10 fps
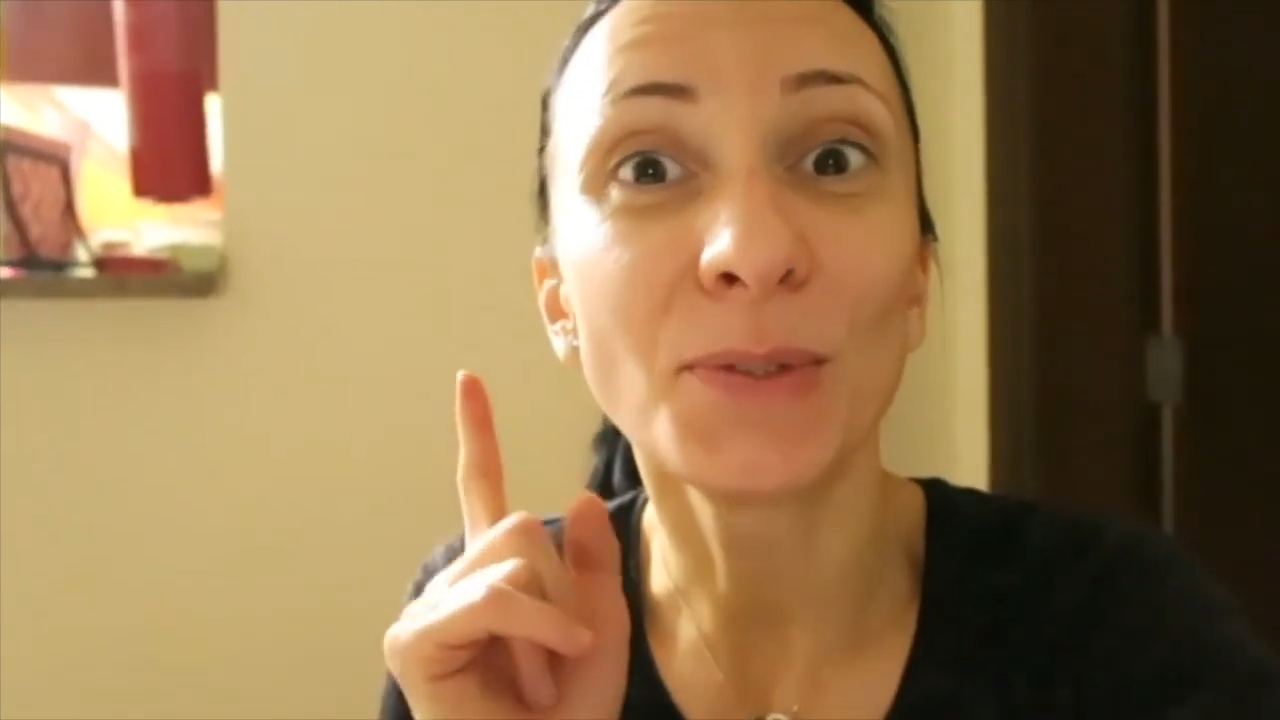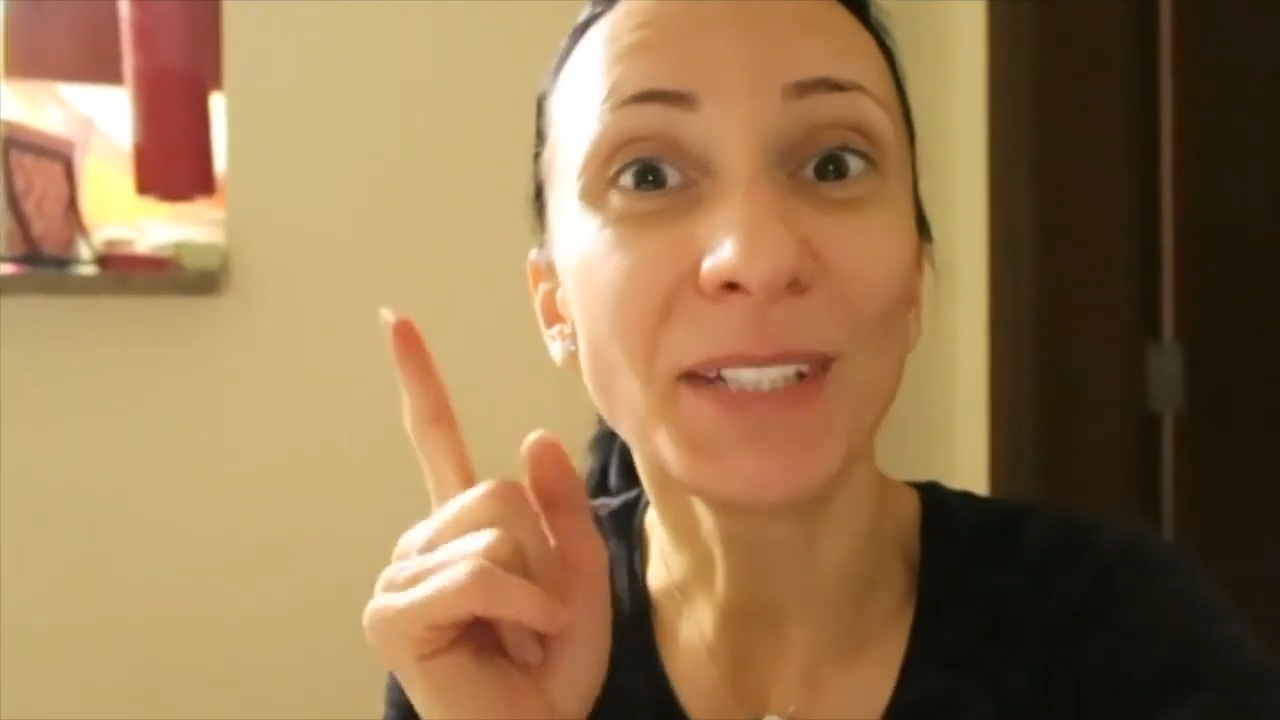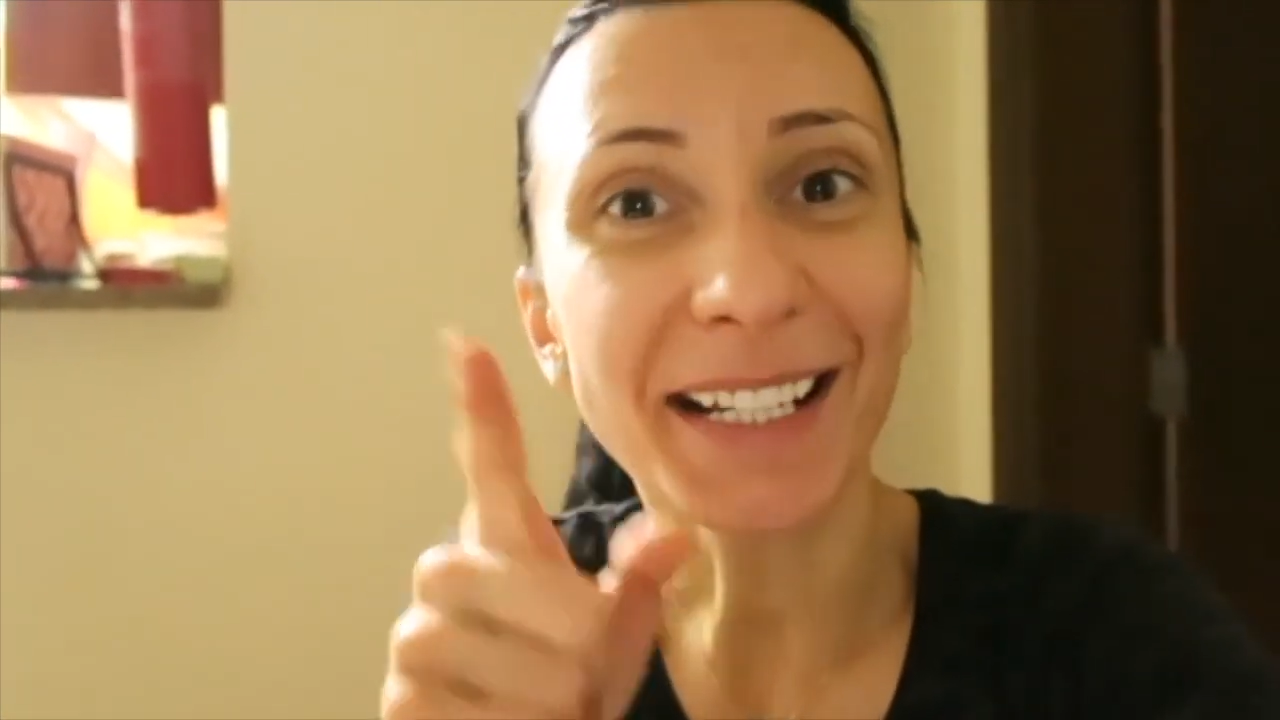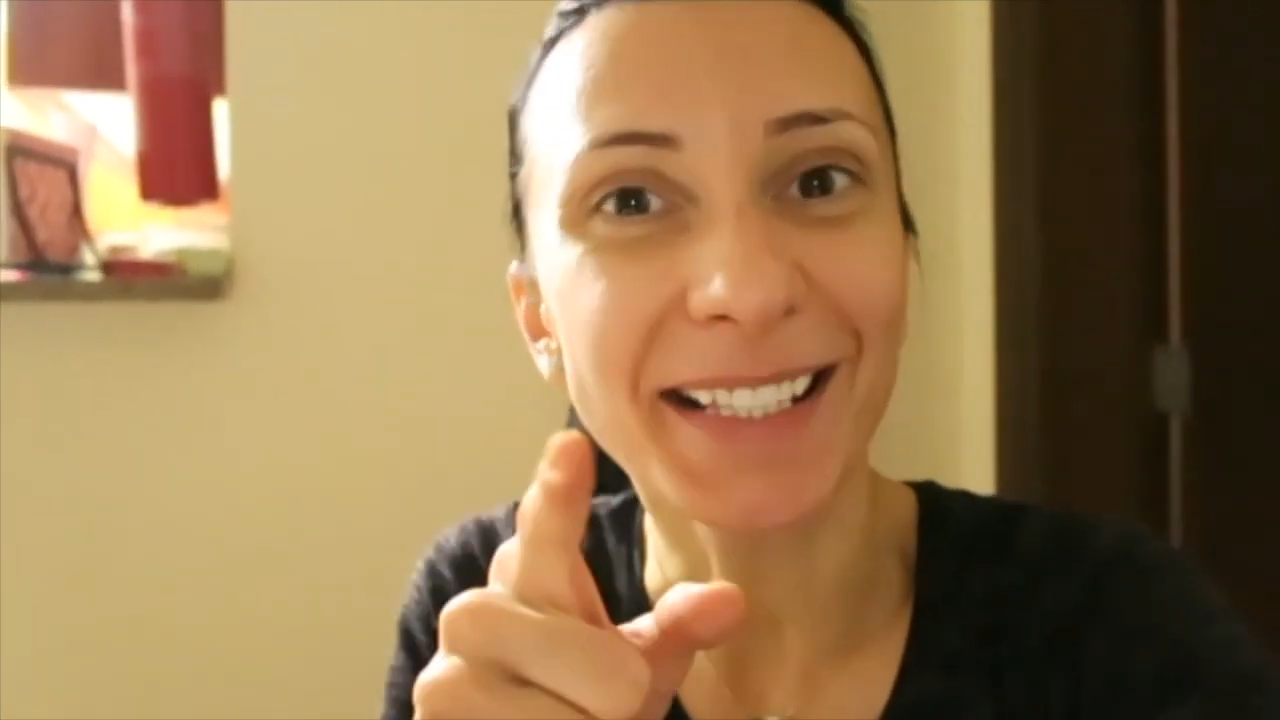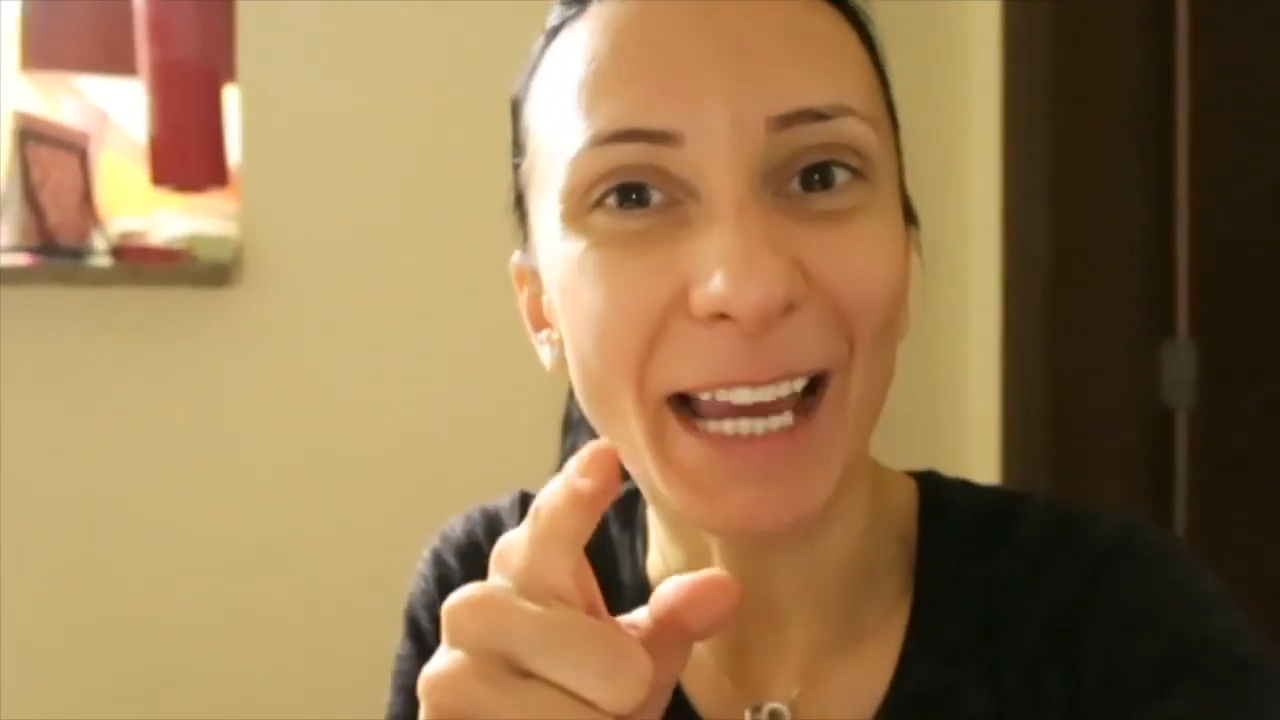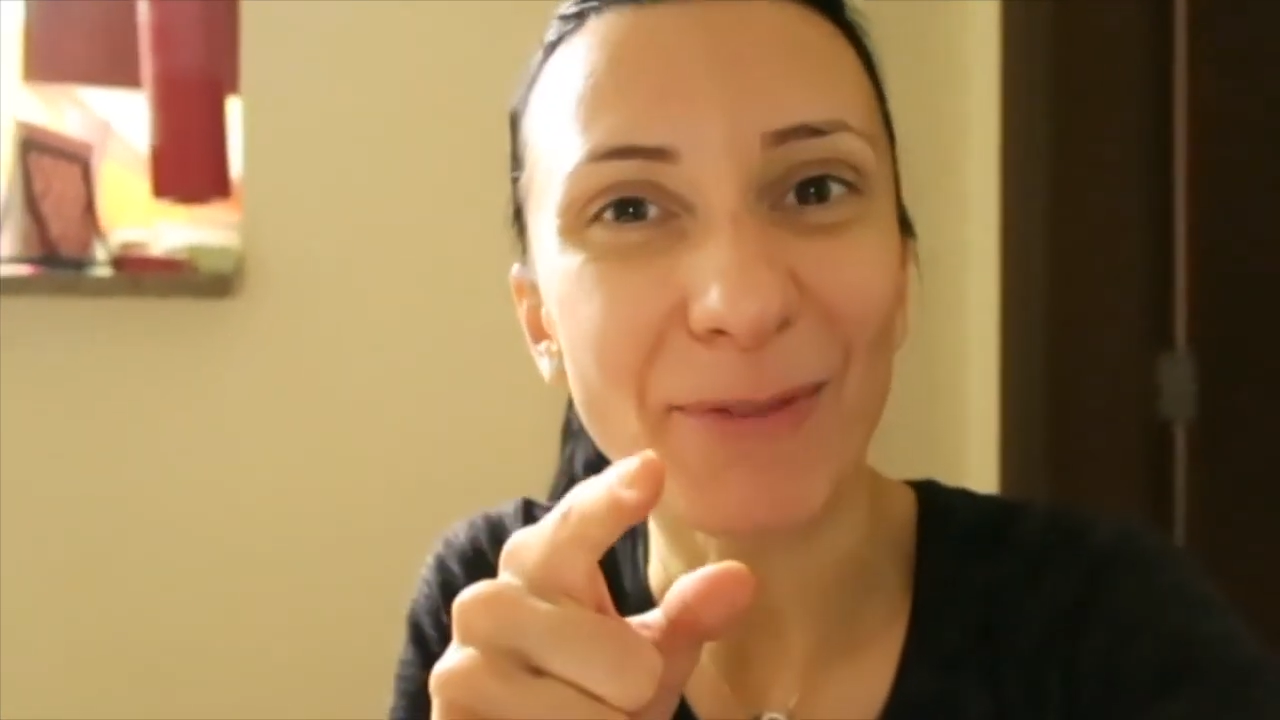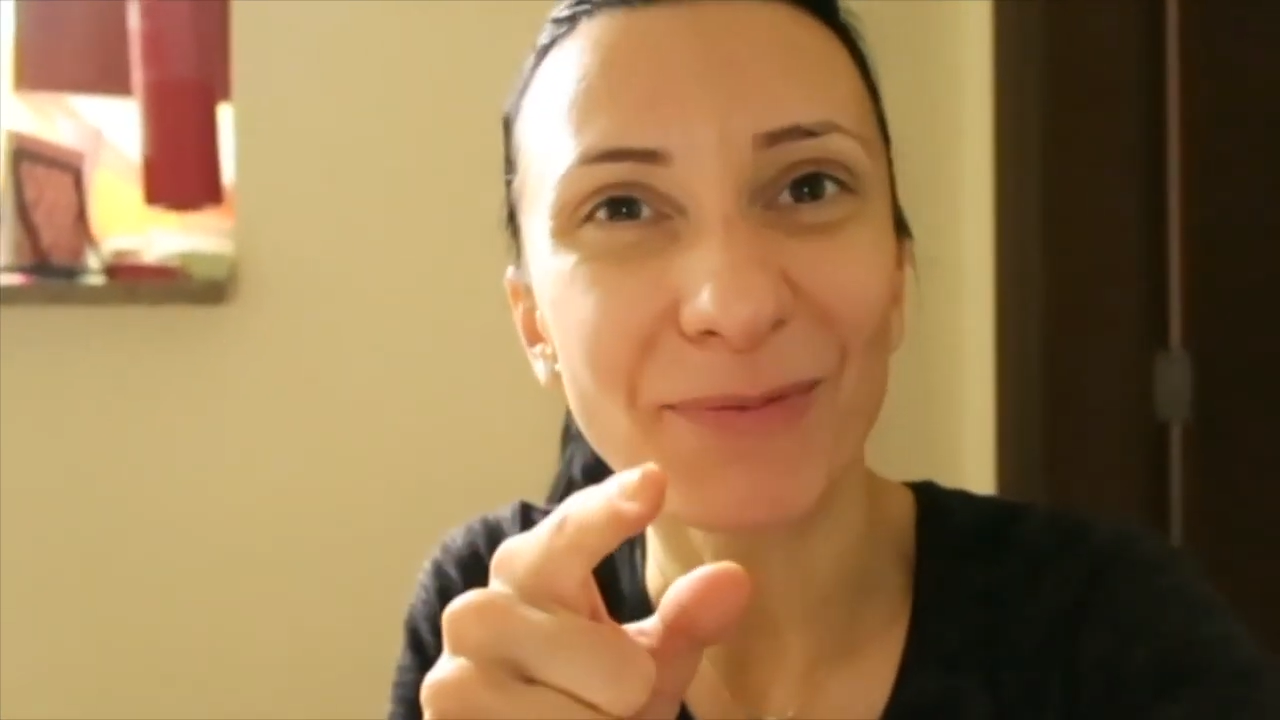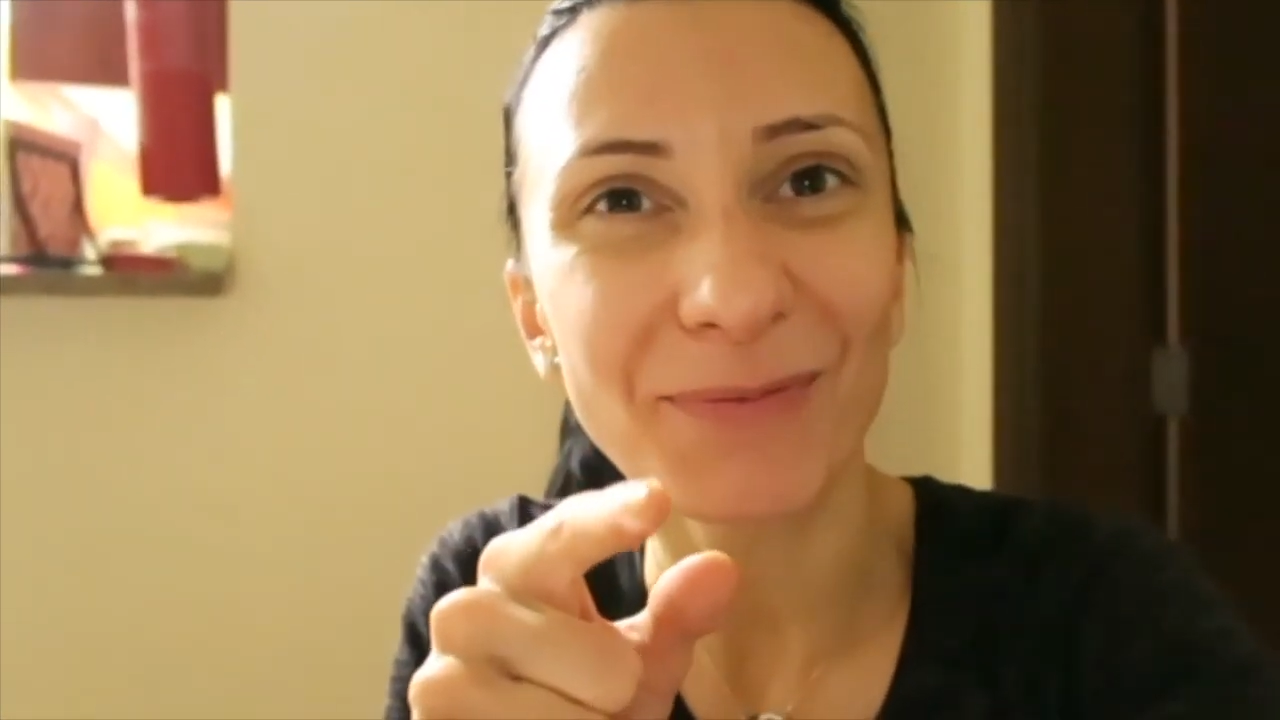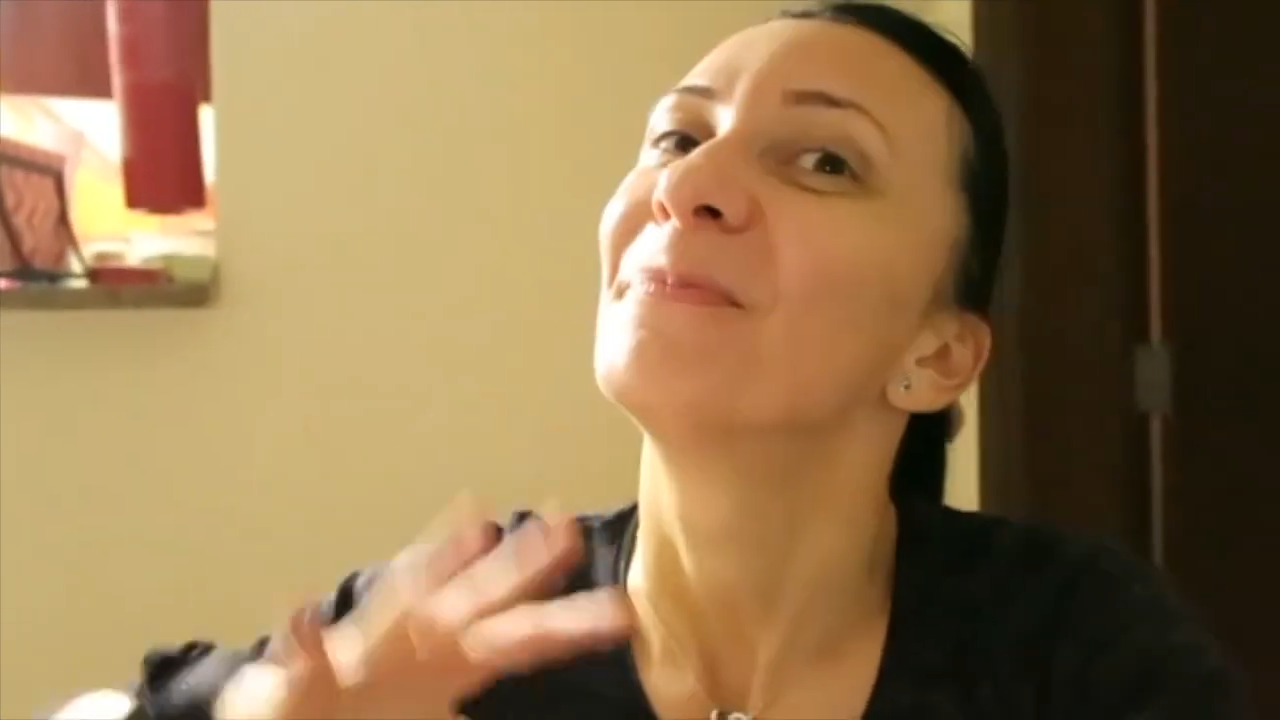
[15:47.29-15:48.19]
you next time.